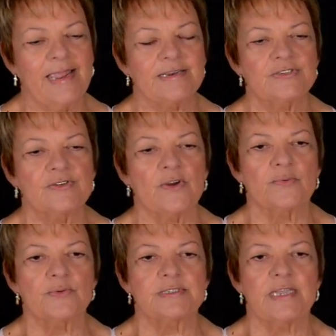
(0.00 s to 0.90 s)
Lent, God
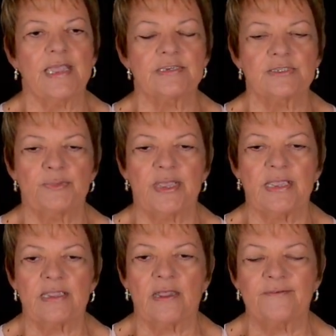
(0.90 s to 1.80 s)
was saying to
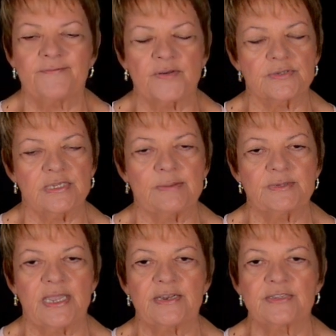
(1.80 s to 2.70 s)
me, I felt deep
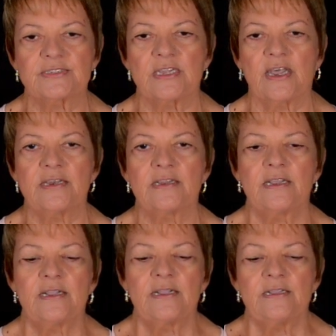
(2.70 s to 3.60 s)
down inside,
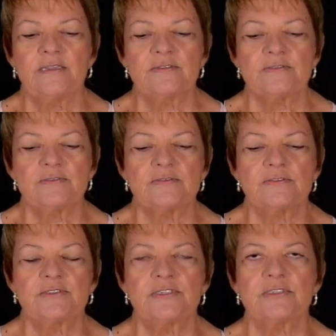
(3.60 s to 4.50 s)

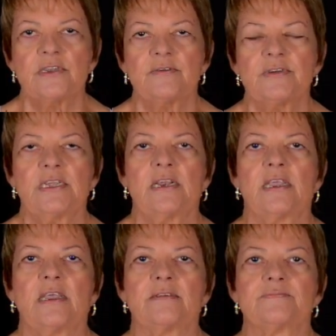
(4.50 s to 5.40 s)
just don't
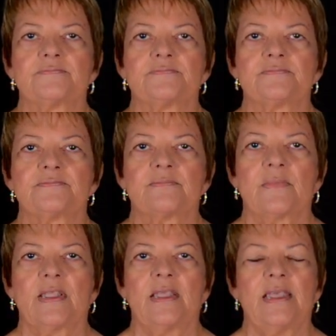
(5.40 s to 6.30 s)
retaliate.
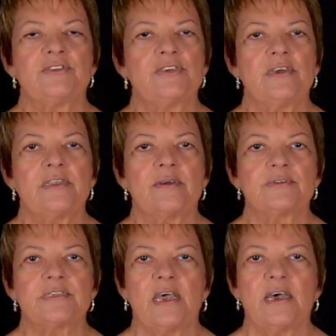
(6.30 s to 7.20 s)
And you know, that
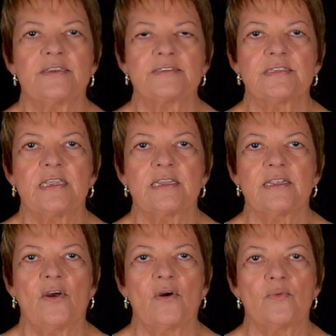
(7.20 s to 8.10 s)
was the hardest thing in
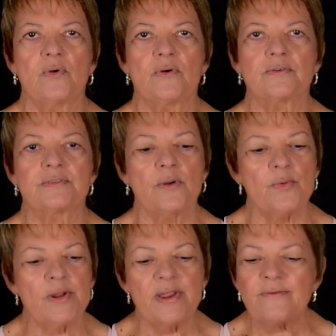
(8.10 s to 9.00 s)
the whole world. So
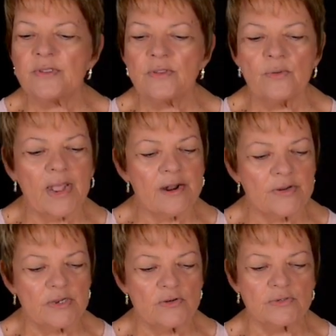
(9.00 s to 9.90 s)
wherever you are
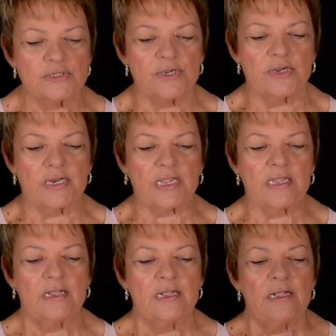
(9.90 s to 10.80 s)
in your journey,